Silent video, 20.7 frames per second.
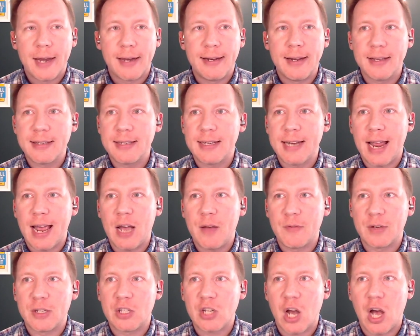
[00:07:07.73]
Doesn't have
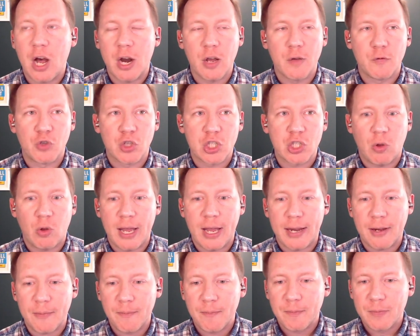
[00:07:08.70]
a ton of just
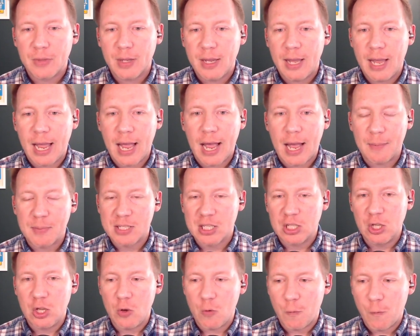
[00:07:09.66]
like
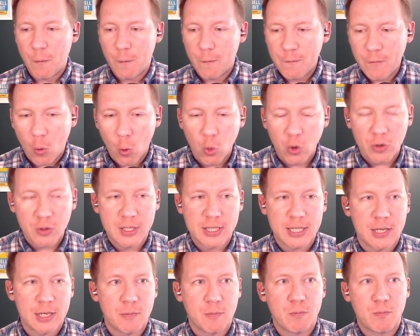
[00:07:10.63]
absolute force
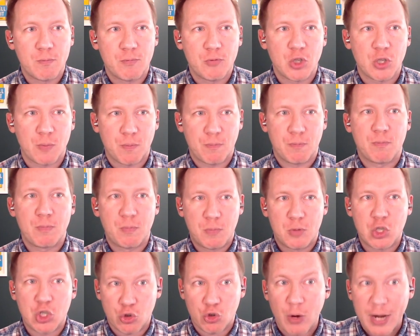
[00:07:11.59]
and just
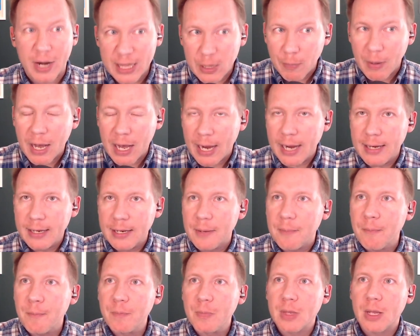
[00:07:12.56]
strength behind
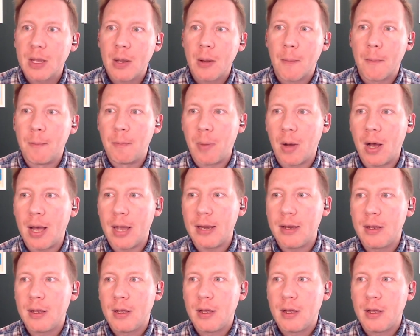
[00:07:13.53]
it, but